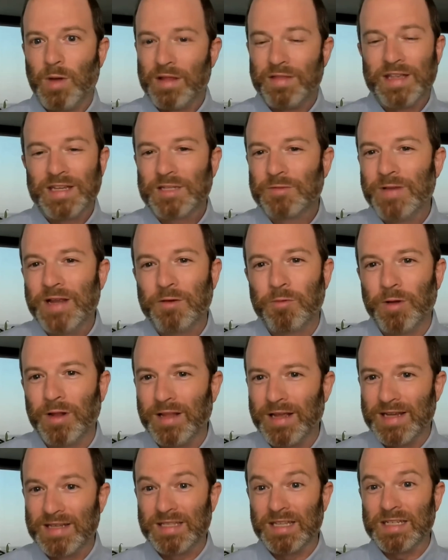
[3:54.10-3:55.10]
this week
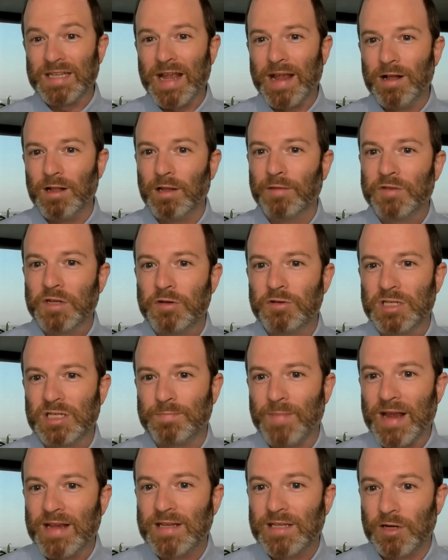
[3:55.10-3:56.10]
really is the tale of two
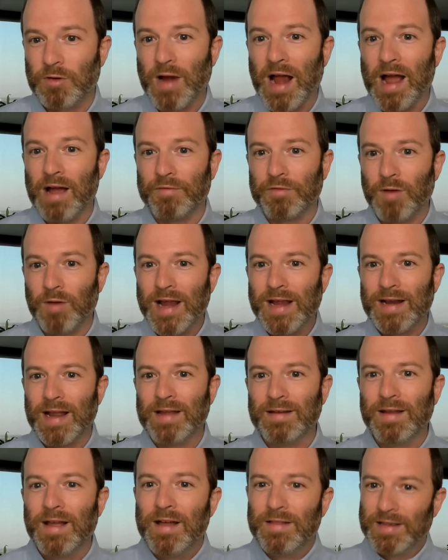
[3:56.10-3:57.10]
spacecraft, right?
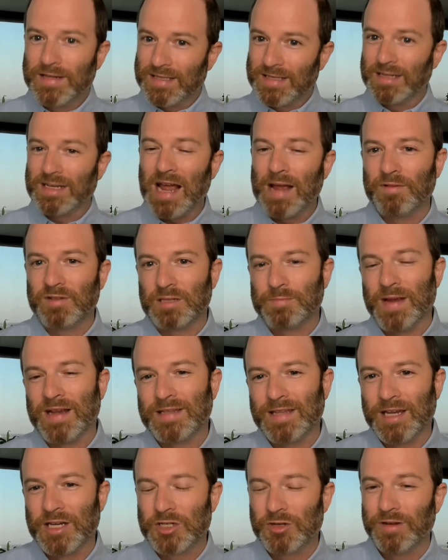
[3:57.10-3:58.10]
And this is the type of
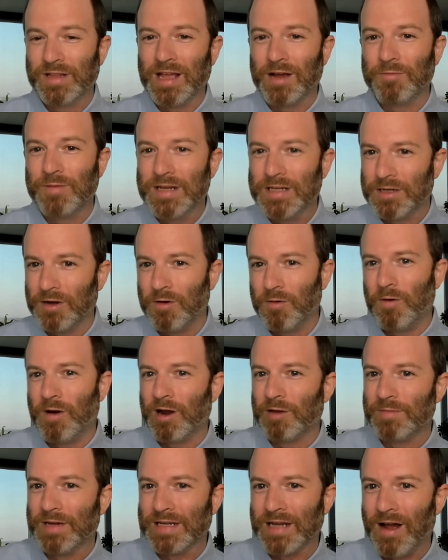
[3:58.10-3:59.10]
space history that we don't
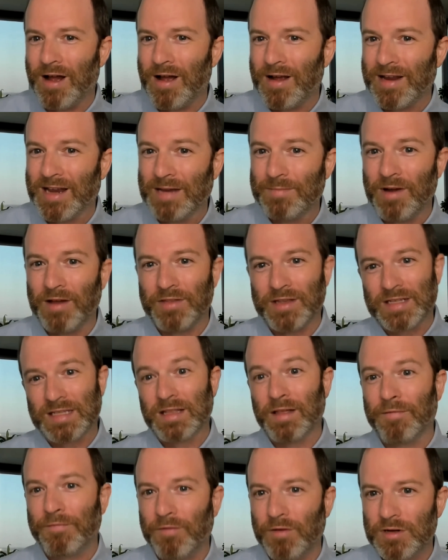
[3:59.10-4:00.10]
want to be talking about. This is
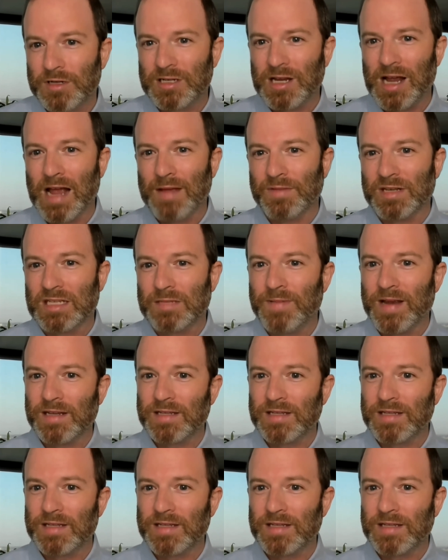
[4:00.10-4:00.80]
the first time in space